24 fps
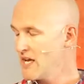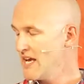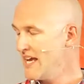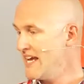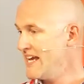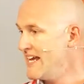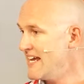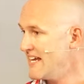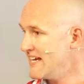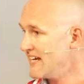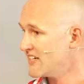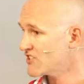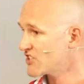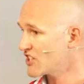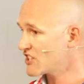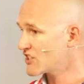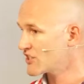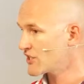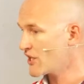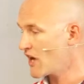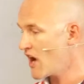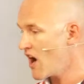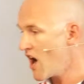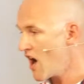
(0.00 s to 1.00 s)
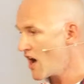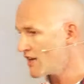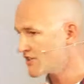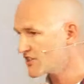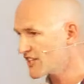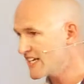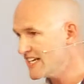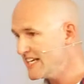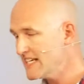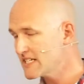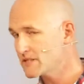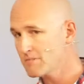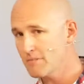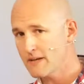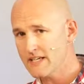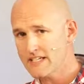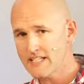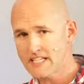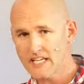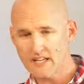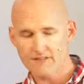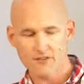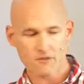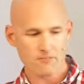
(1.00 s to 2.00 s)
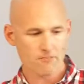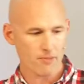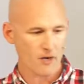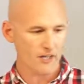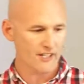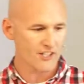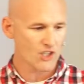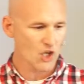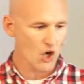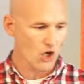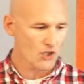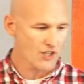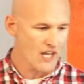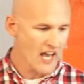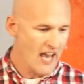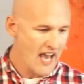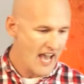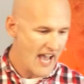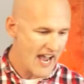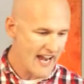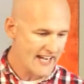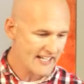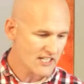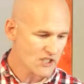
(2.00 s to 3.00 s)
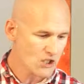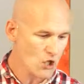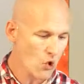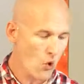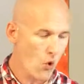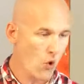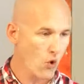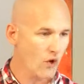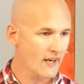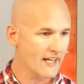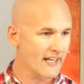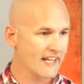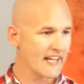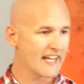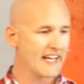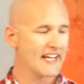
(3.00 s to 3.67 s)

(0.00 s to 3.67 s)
He has a task. He has been given by God a calling.